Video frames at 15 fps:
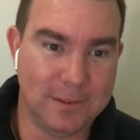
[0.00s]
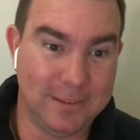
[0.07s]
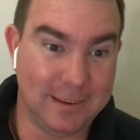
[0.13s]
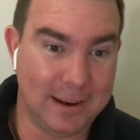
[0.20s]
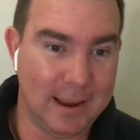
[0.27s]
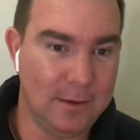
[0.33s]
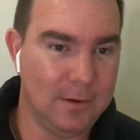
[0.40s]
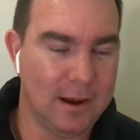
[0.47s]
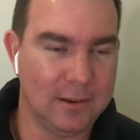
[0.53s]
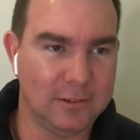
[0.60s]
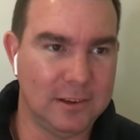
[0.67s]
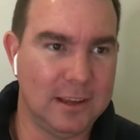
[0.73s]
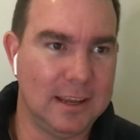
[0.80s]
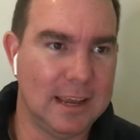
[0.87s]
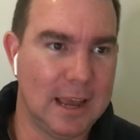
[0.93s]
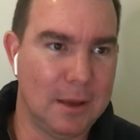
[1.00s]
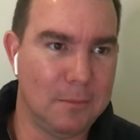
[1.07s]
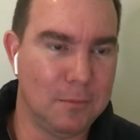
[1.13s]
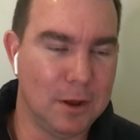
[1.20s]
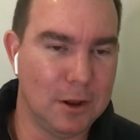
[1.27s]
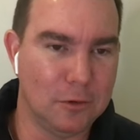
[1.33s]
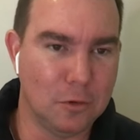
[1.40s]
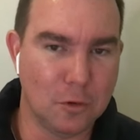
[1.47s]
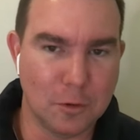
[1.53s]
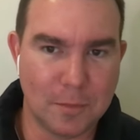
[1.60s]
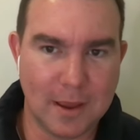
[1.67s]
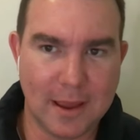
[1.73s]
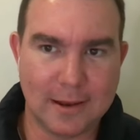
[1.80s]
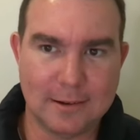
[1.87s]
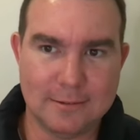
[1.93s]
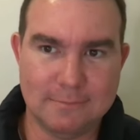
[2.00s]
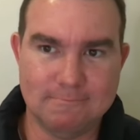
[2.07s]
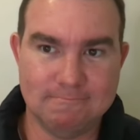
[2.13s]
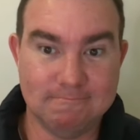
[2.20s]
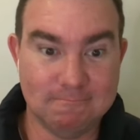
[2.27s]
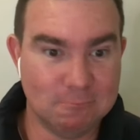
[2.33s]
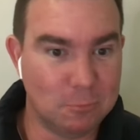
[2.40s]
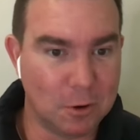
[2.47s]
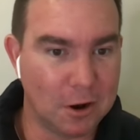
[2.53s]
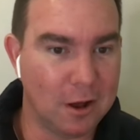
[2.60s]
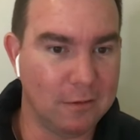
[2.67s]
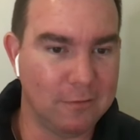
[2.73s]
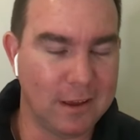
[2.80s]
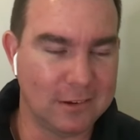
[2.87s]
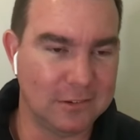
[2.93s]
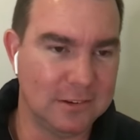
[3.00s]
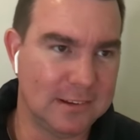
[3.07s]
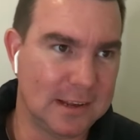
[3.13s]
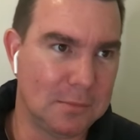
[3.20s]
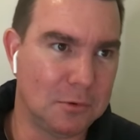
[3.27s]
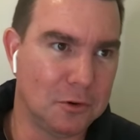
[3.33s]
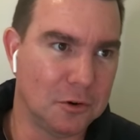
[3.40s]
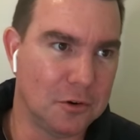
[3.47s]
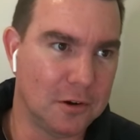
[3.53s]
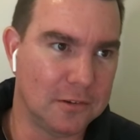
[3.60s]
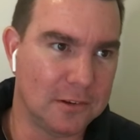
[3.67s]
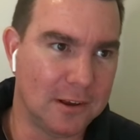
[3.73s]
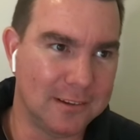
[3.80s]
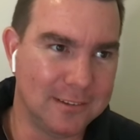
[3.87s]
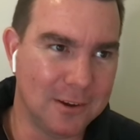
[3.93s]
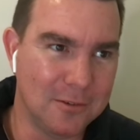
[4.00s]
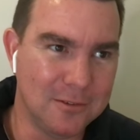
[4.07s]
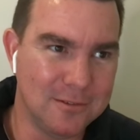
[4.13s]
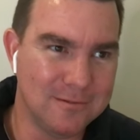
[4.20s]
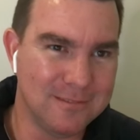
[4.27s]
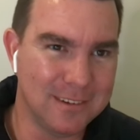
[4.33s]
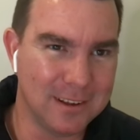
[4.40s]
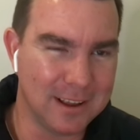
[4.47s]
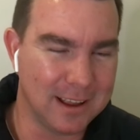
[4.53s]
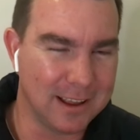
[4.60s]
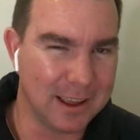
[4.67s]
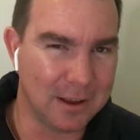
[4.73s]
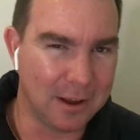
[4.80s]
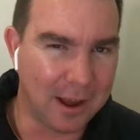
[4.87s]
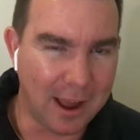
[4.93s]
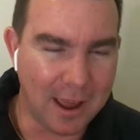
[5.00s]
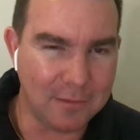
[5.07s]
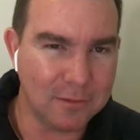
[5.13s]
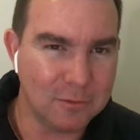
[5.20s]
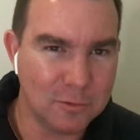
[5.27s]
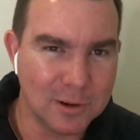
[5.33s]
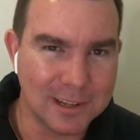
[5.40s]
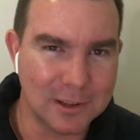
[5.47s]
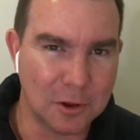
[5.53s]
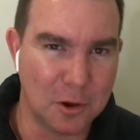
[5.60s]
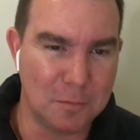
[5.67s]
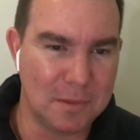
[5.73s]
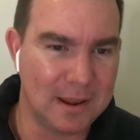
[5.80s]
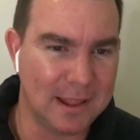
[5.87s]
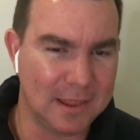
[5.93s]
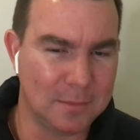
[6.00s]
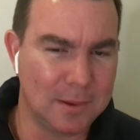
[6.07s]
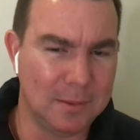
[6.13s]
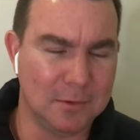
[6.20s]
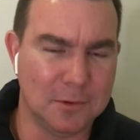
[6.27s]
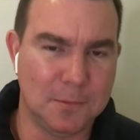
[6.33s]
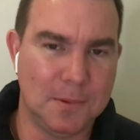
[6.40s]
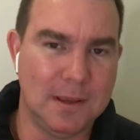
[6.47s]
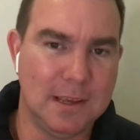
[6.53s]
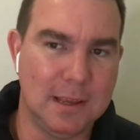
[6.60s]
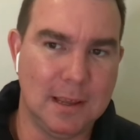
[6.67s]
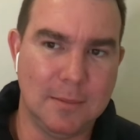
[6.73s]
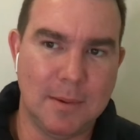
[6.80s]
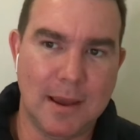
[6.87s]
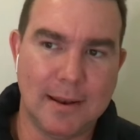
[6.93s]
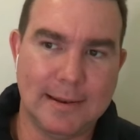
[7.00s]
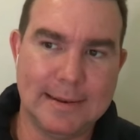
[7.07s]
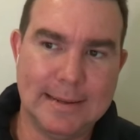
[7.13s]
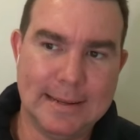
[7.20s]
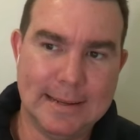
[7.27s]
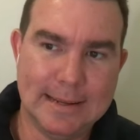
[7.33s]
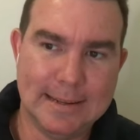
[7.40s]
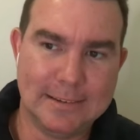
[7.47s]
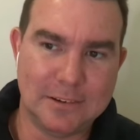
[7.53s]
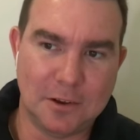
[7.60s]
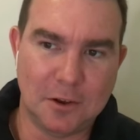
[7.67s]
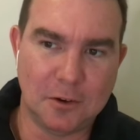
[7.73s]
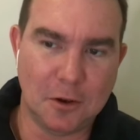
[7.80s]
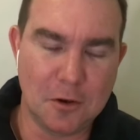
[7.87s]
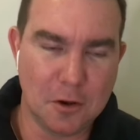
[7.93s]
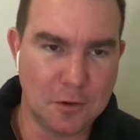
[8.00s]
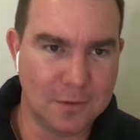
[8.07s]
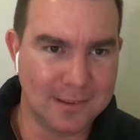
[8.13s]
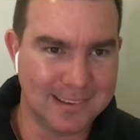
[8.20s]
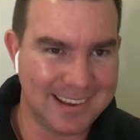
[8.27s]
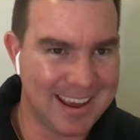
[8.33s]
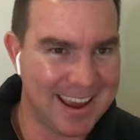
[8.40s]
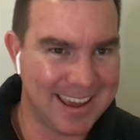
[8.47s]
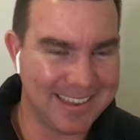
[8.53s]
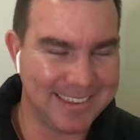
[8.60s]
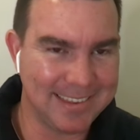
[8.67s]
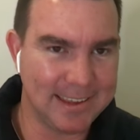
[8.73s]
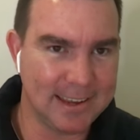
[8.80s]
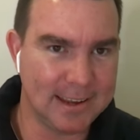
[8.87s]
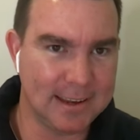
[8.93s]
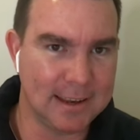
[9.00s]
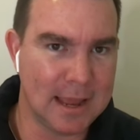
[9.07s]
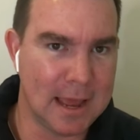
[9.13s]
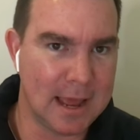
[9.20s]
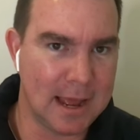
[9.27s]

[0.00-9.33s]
today we're actually we're going to talk about what I've actually stumbled across. I haven't really heard many other people speaking about it, so I don't know if it's out there.